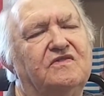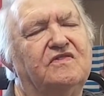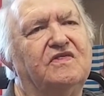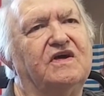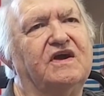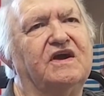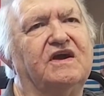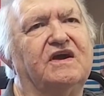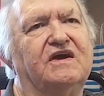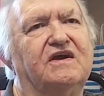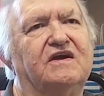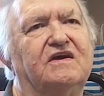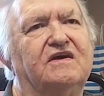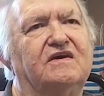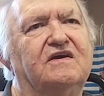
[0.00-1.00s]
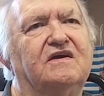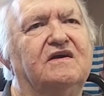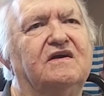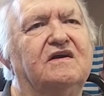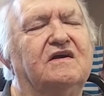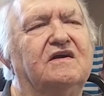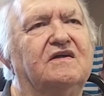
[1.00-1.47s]
they
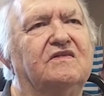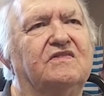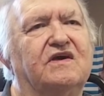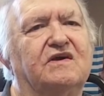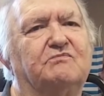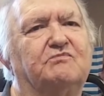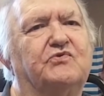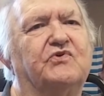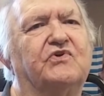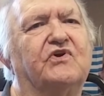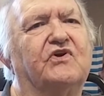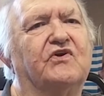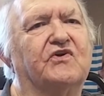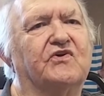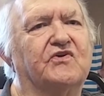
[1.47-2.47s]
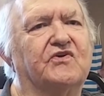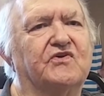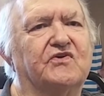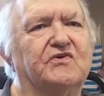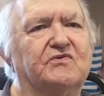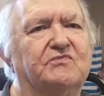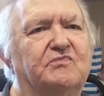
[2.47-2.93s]
they put
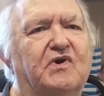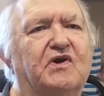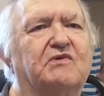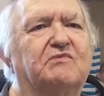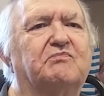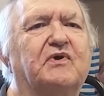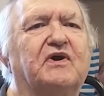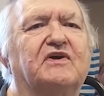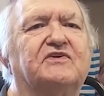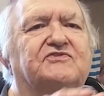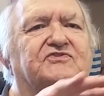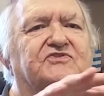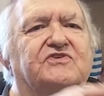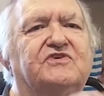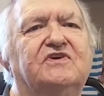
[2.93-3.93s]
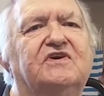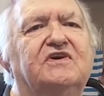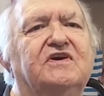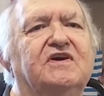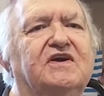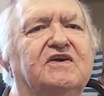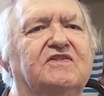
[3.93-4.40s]
our bunk beds
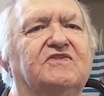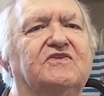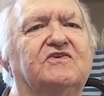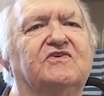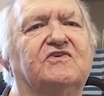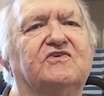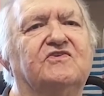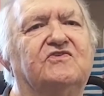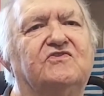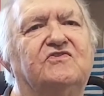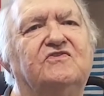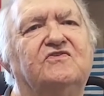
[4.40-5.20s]
in the